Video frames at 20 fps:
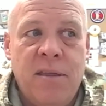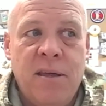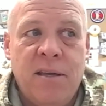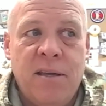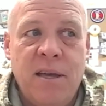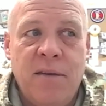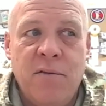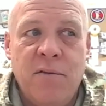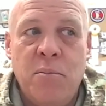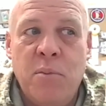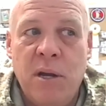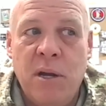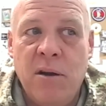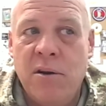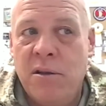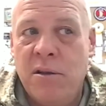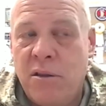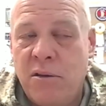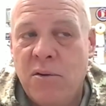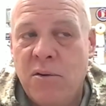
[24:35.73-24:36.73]
I think they've
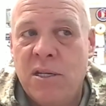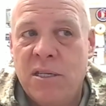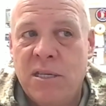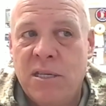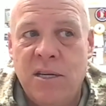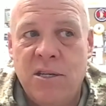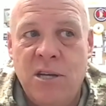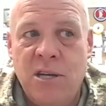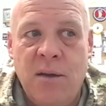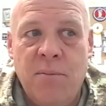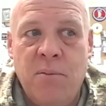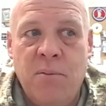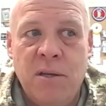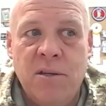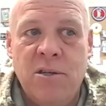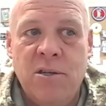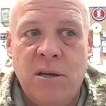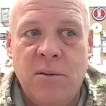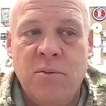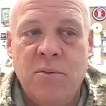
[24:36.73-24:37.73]
appeared in 3 state
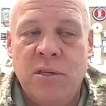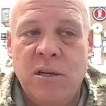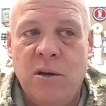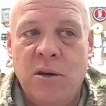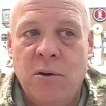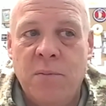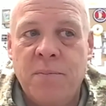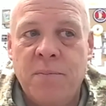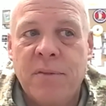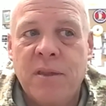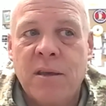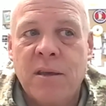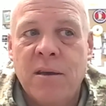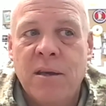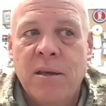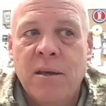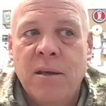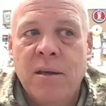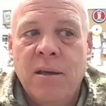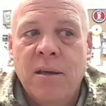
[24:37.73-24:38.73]
championships. So,
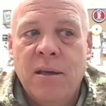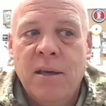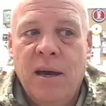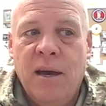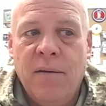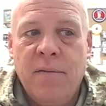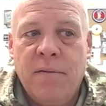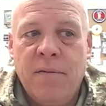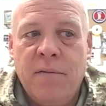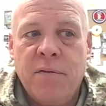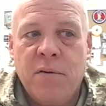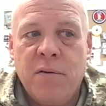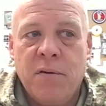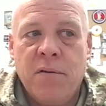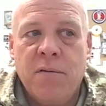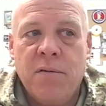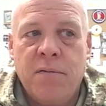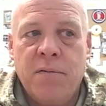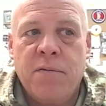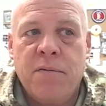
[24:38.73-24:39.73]
yeah,
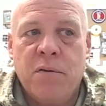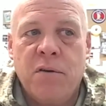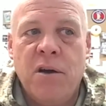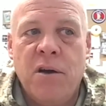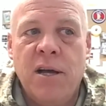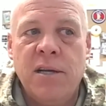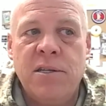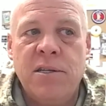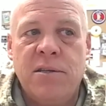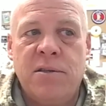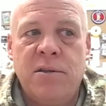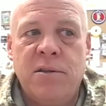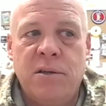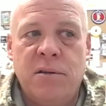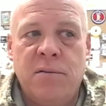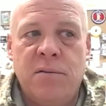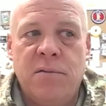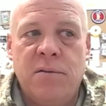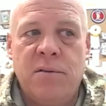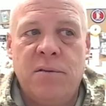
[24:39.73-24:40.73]
for us
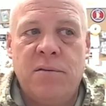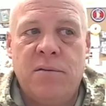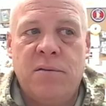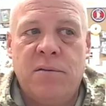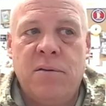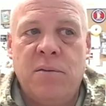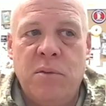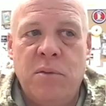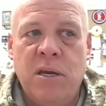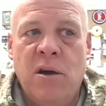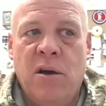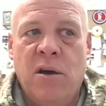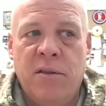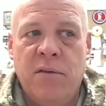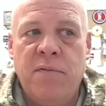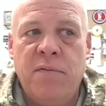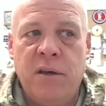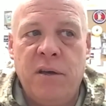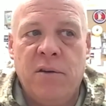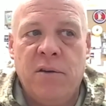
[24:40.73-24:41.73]
to be on
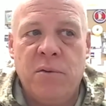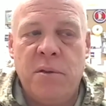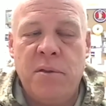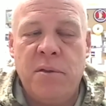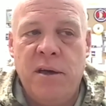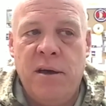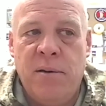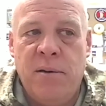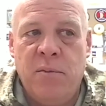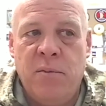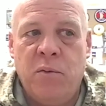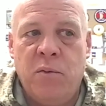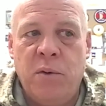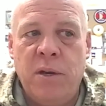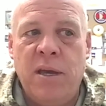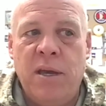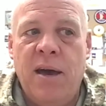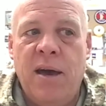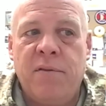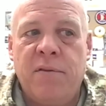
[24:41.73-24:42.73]
the field with them,
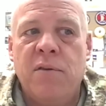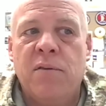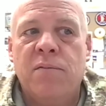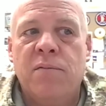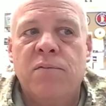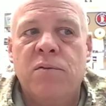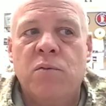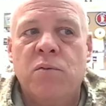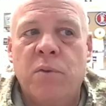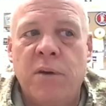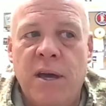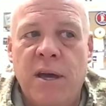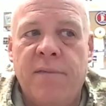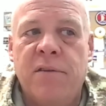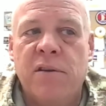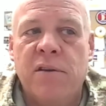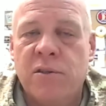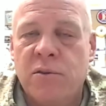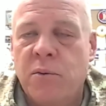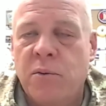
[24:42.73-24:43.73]
we have to
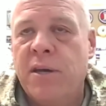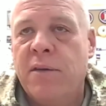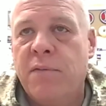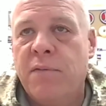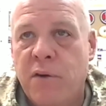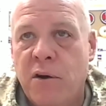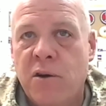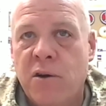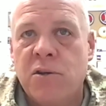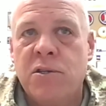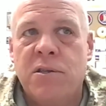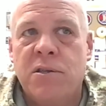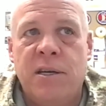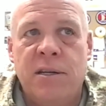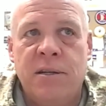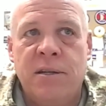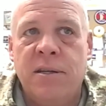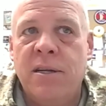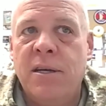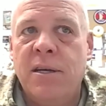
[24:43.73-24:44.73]
swing first
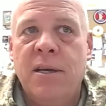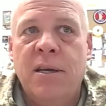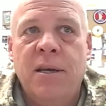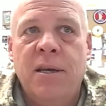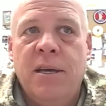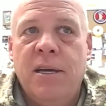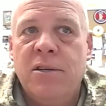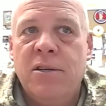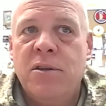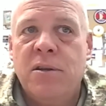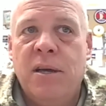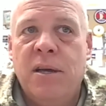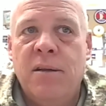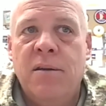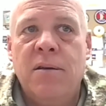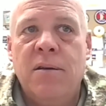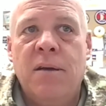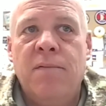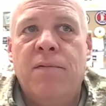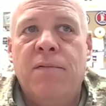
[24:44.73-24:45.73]
and
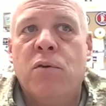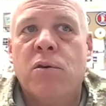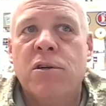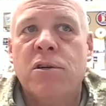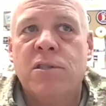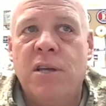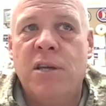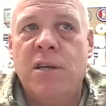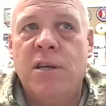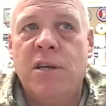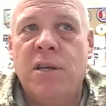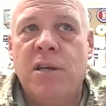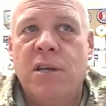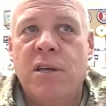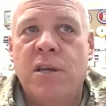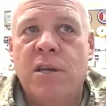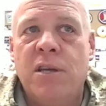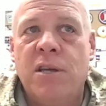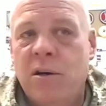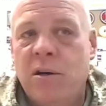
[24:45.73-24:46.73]
force them
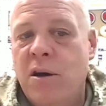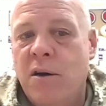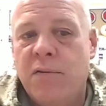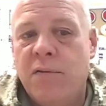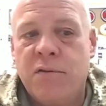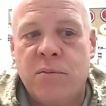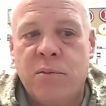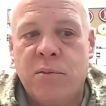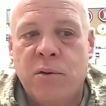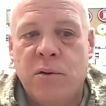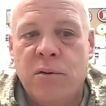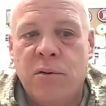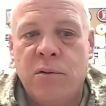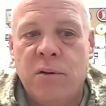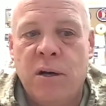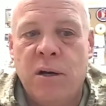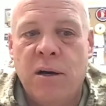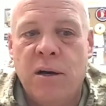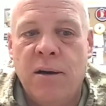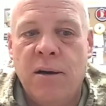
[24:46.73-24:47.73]
into some
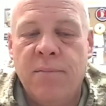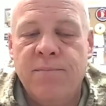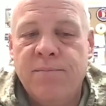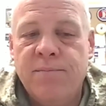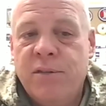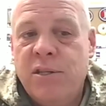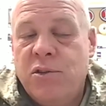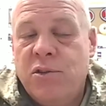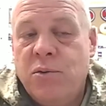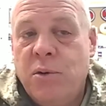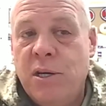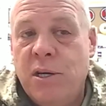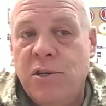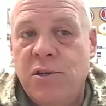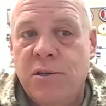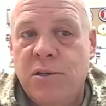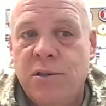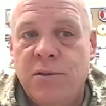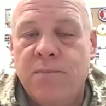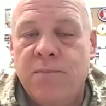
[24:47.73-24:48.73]
uncomfortable
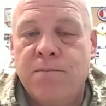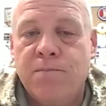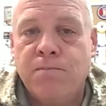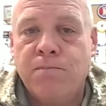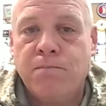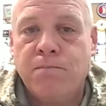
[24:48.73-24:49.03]
situations.